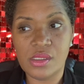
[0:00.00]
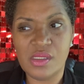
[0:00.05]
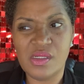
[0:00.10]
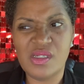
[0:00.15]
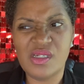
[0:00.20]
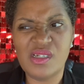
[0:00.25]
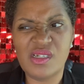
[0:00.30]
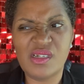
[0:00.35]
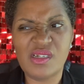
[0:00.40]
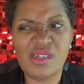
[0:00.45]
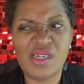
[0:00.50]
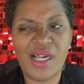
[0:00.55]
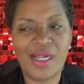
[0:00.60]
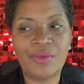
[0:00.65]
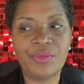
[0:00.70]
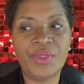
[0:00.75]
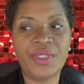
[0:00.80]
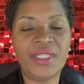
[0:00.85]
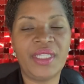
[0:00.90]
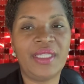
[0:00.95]
Hmm, I
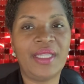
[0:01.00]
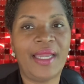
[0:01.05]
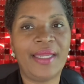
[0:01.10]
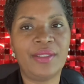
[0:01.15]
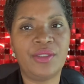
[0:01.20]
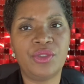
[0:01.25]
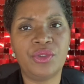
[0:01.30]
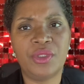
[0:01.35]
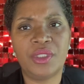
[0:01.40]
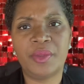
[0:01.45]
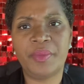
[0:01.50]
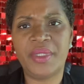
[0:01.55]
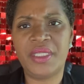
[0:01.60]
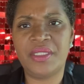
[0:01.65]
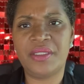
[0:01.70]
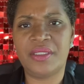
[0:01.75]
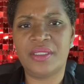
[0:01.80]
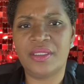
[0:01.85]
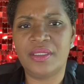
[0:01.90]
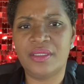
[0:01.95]
really like doing them in
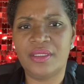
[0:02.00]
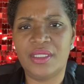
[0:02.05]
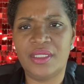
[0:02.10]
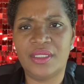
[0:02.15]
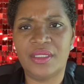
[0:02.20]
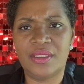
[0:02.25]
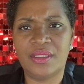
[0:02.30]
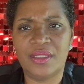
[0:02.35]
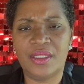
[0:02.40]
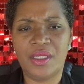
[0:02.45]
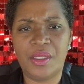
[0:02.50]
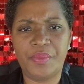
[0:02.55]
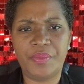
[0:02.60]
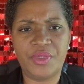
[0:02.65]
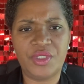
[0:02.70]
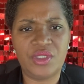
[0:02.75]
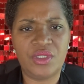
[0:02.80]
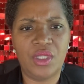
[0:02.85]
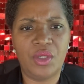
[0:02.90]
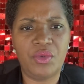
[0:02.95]
the in the um,
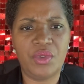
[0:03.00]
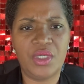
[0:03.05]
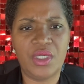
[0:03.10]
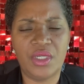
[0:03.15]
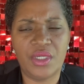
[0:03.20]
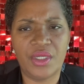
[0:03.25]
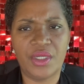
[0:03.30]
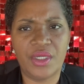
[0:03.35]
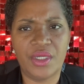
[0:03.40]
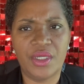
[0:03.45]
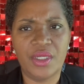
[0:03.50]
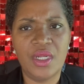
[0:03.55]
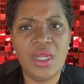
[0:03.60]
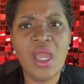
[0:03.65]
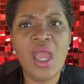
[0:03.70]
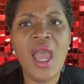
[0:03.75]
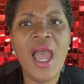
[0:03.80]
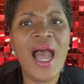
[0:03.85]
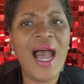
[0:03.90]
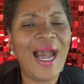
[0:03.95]
slow cooker.
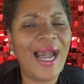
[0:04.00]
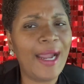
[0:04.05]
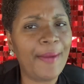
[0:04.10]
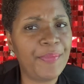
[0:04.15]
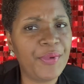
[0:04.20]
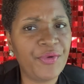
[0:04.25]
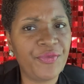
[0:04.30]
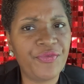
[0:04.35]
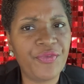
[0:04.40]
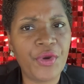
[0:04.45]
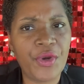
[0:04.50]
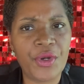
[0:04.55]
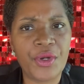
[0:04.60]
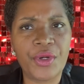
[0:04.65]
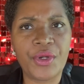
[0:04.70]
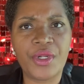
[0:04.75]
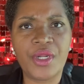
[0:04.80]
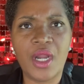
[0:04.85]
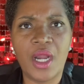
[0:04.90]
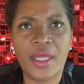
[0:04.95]
I prefer
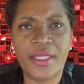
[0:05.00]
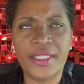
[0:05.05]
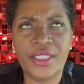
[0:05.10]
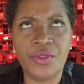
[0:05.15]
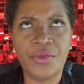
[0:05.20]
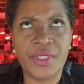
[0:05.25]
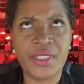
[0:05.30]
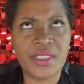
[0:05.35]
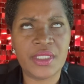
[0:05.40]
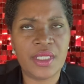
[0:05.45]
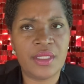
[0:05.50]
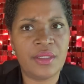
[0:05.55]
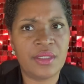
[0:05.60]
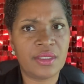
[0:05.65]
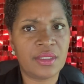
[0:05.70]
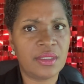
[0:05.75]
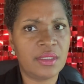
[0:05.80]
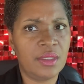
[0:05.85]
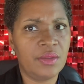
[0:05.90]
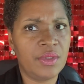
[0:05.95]
cauli grits in the
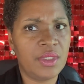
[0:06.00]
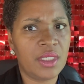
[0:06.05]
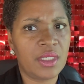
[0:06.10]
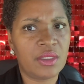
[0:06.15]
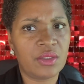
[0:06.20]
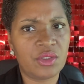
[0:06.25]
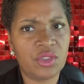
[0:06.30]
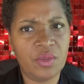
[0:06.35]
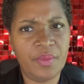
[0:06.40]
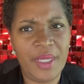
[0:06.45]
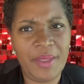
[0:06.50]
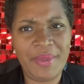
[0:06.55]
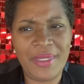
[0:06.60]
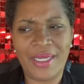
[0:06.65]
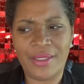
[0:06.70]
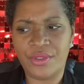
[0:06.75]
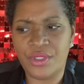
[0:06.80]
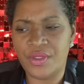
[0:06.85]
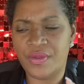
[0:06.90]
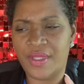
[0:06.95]
slow cooker, so maybe I'll
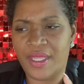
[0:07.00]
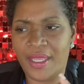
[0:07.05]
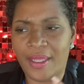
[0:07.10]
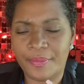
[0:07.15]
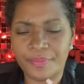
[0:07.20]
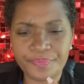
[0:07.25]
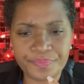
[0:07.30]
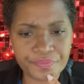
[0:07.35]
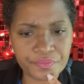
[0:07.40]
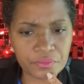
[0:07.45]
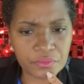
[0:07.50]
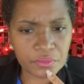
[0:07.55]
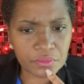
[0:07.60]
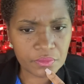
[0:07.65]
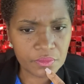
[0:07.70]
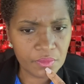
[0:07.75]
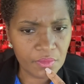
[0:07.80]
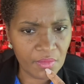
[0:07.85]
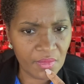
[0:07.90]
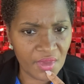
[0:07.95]
do that.
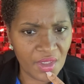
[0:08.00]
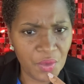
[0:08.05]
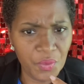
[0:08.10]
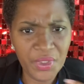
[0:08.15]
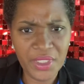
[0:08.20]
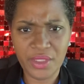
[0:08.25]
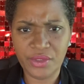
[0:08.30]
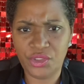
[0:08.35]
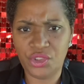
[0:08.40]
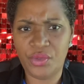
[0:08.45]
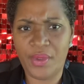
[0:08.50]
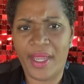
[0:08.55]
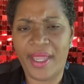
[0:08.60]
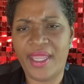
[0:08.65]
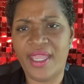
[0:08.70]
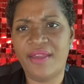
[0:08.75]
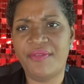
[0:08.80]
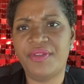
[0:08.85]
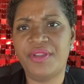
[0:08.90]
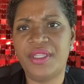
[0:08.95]
What else do I
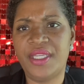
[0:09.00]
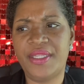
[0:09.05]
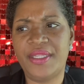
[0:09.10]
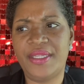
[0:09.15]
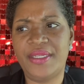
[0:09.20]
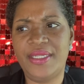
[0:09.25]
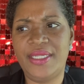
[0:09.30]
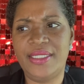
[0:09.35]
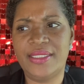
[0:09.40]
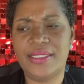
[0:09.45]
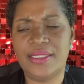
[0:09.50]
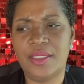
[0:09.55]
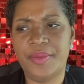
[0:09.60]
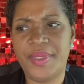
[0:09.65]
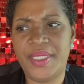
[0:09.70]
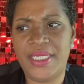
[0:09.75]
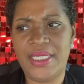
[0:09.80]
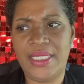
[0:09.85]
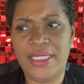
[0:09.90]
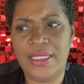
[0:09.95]
have in there that needs to
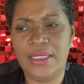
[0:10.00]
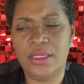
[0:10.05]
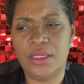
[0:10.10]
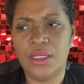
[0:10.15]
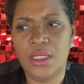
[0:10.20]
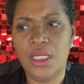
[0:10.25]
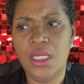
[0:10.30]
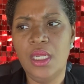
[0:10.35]
be eaten?